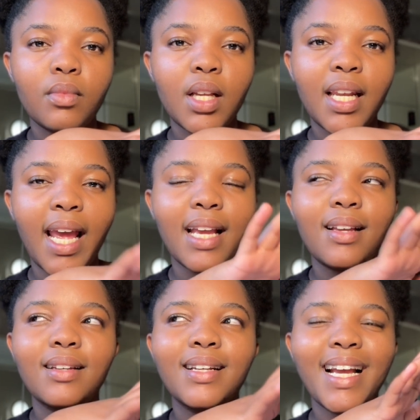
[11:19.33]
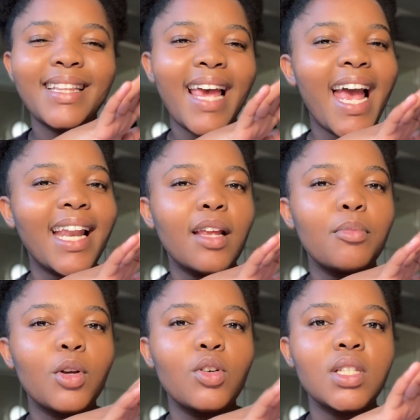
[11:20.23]
like kancane,
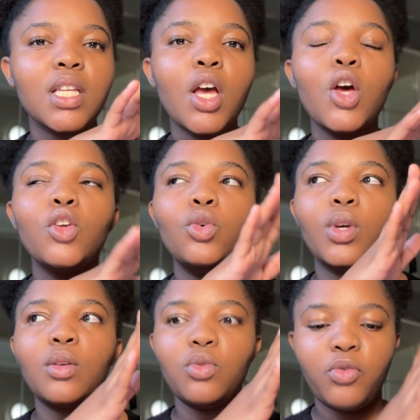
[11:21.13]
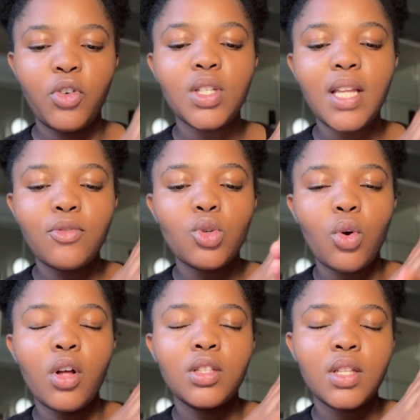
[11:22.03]
because you first have to
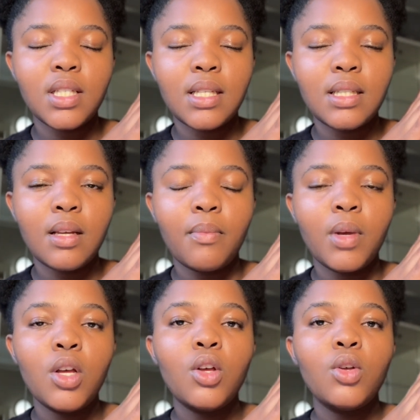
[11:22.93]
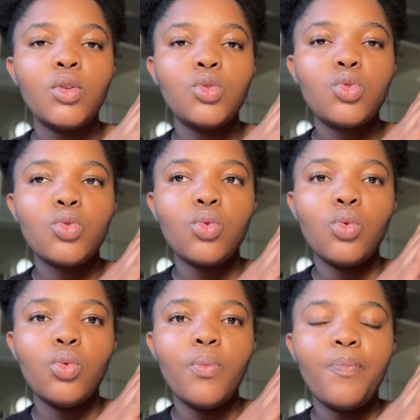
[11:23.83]
go on the system
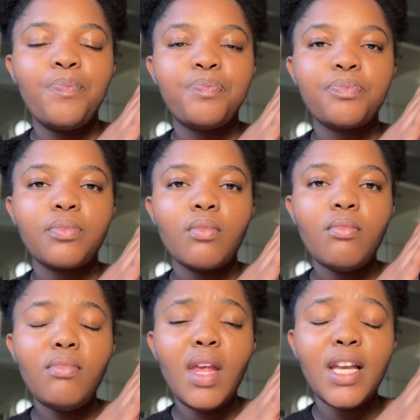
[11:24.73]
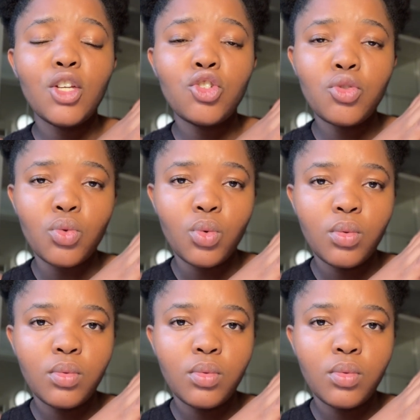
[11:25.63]
to issue,